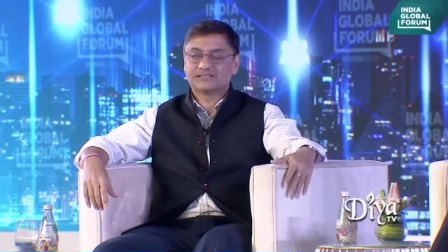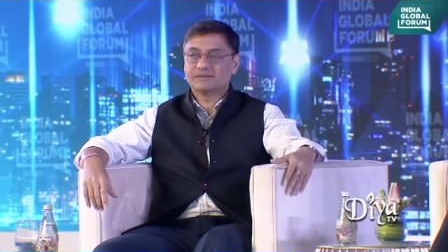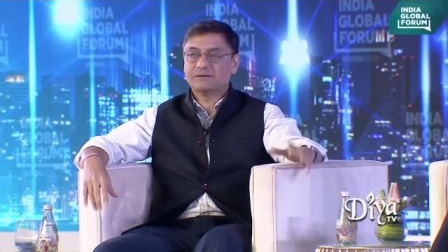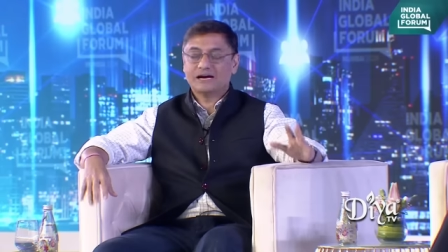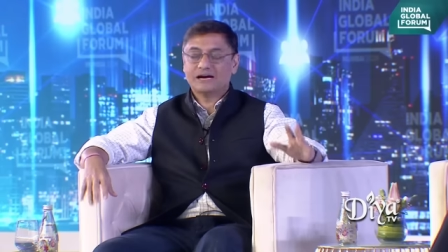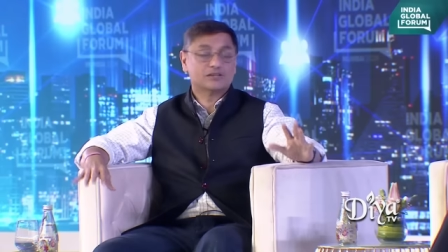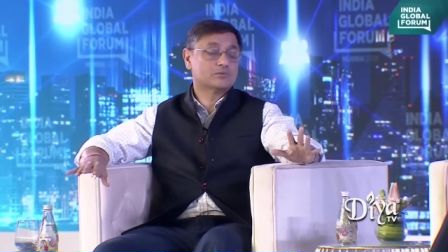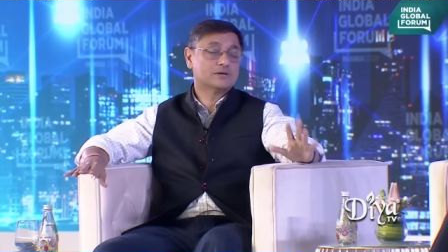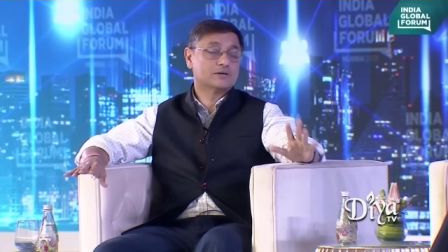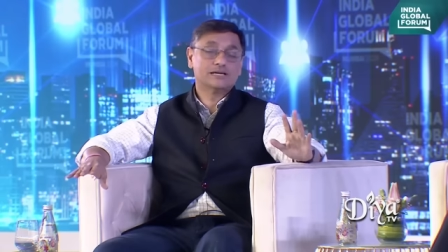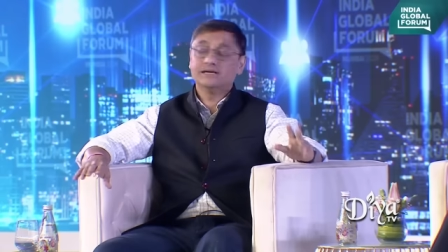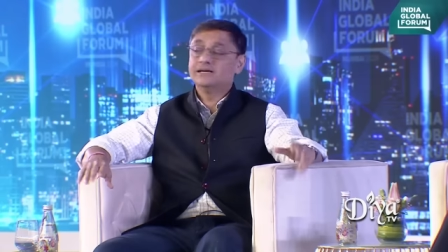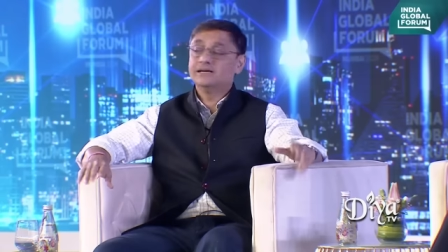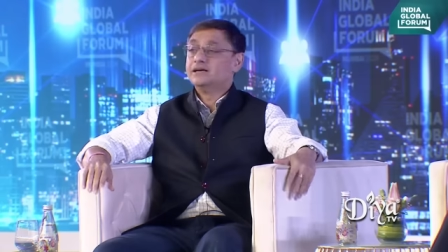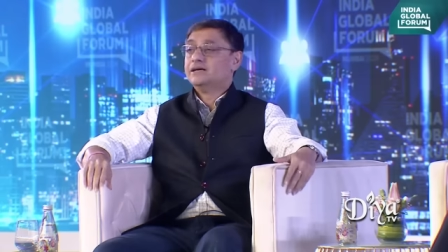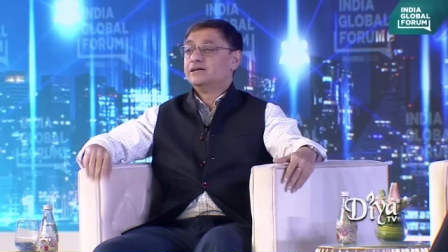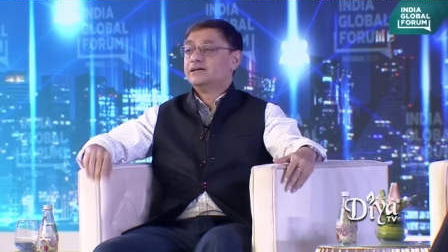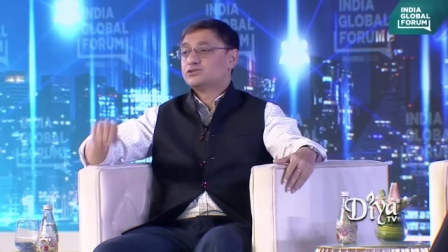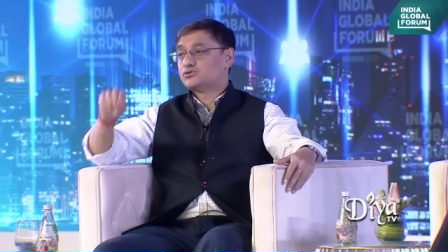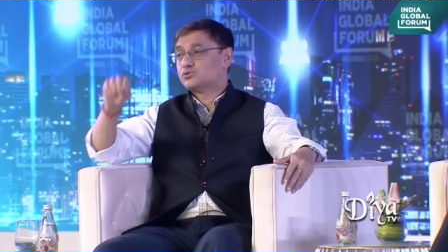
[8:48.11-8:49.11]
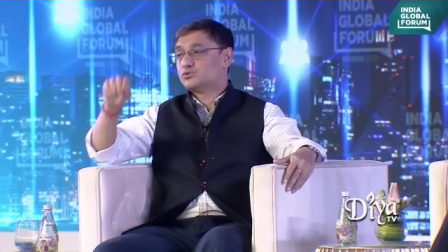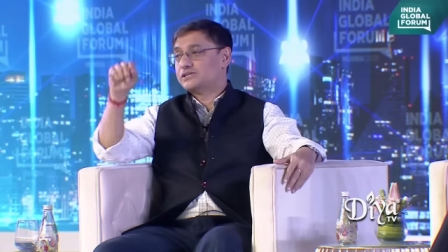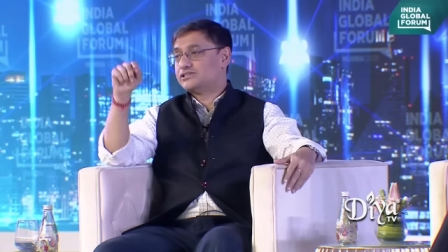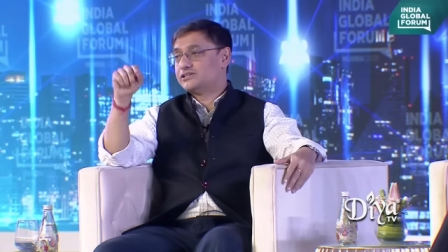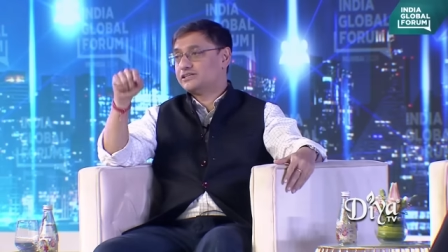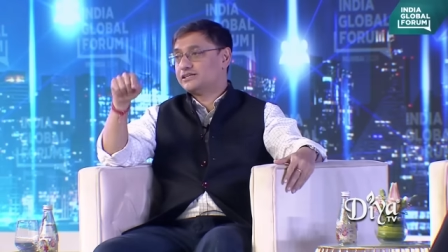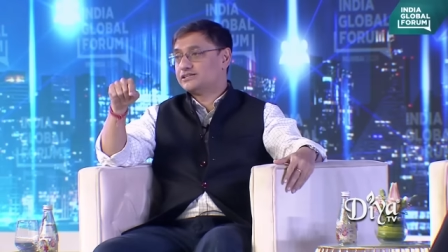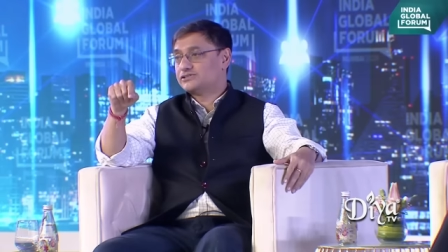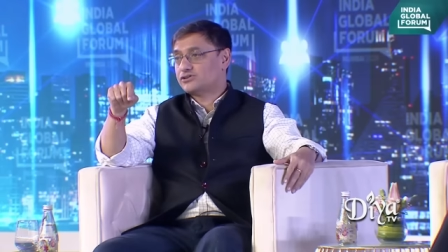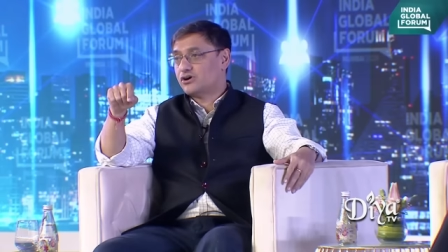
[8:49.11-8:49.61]
And by the way,
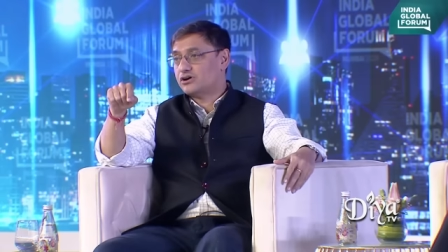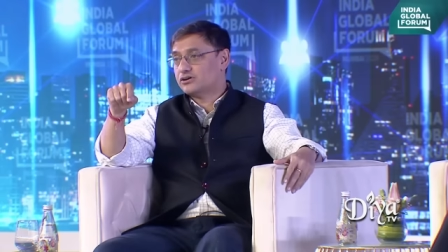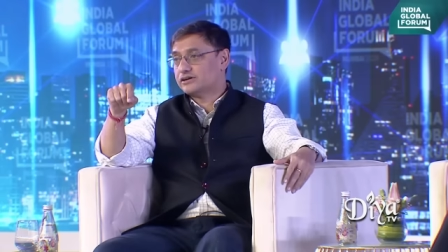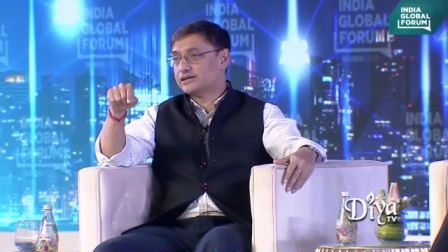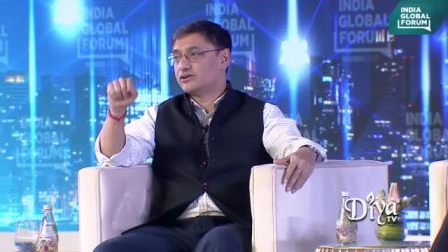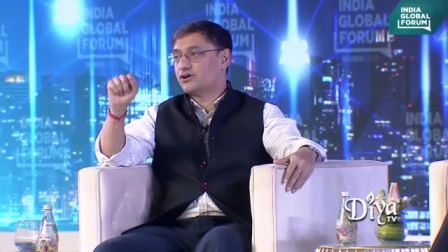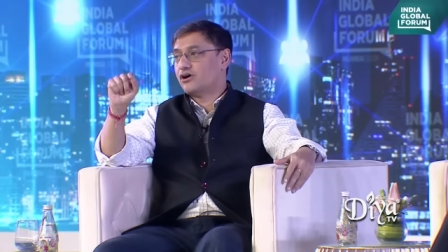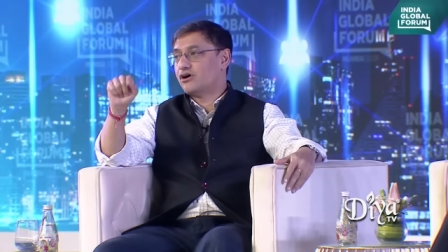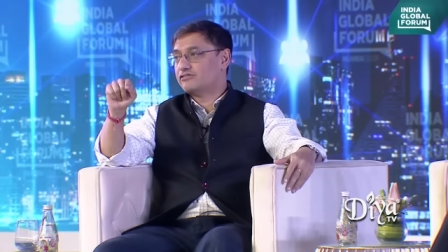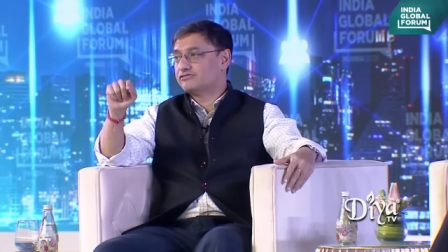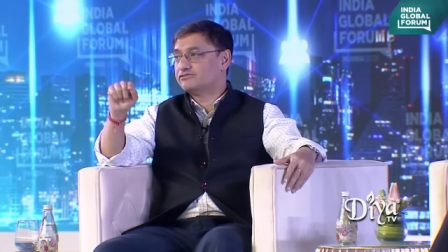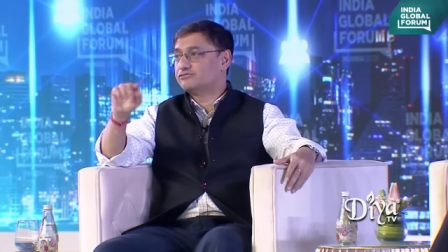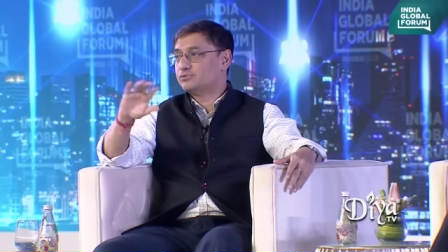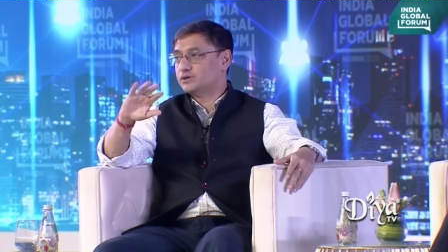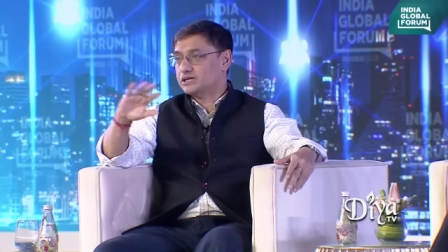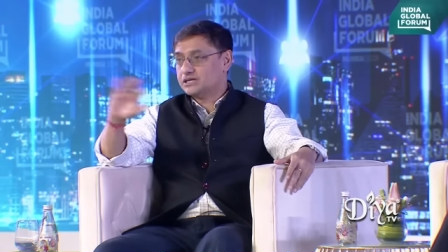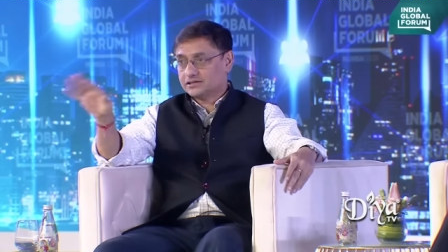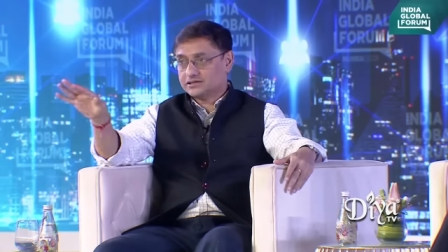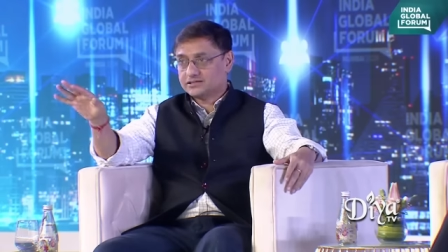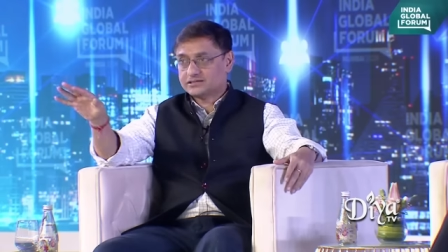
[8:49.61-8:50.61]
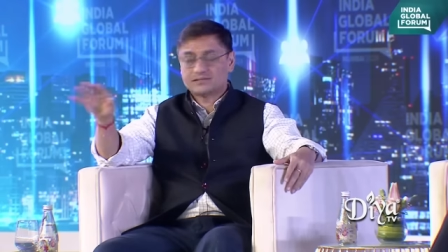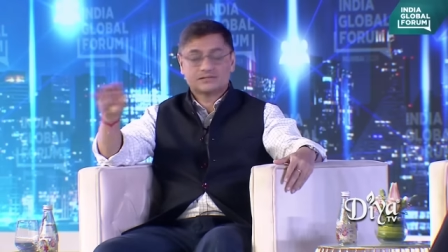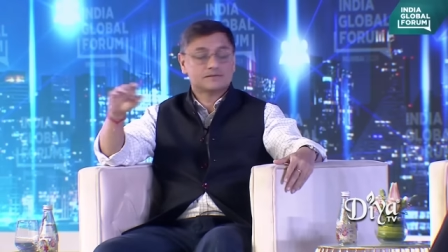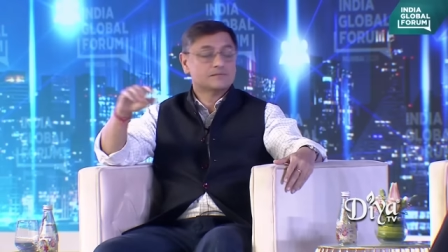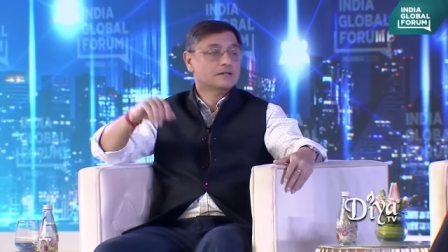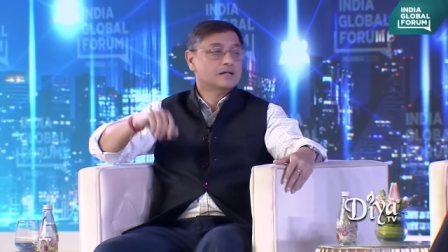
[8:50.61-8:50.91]
switching it on and off works.